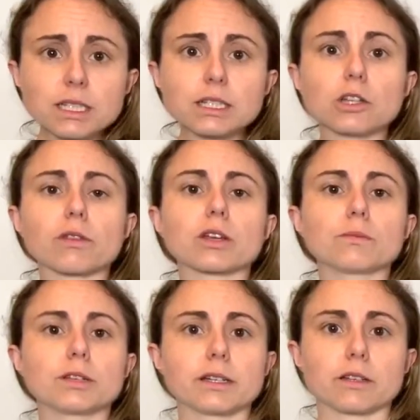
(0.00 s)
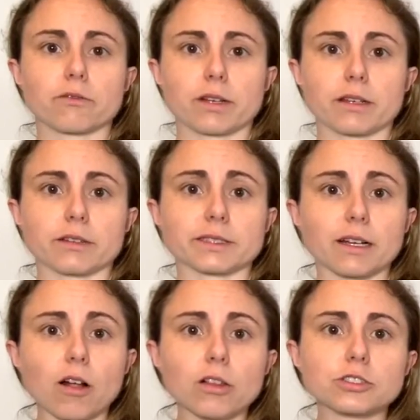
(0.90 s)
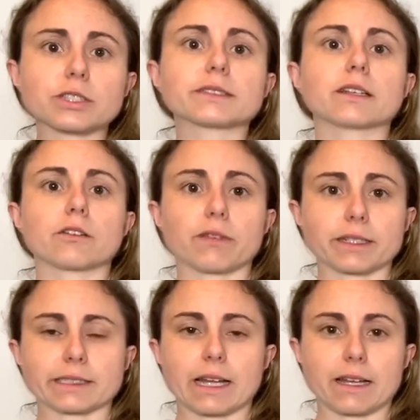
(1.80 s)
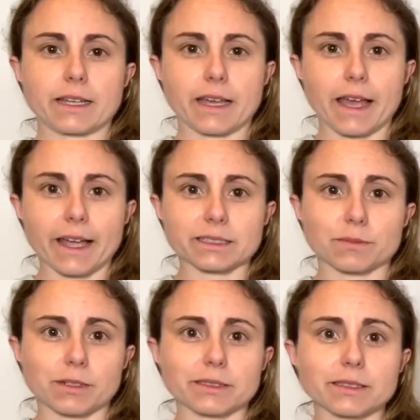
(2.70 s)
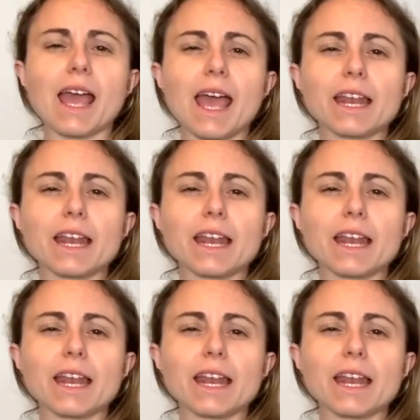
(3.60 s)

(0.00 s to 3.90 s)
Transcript: know the community of clinical psychologists and of anxiety experts.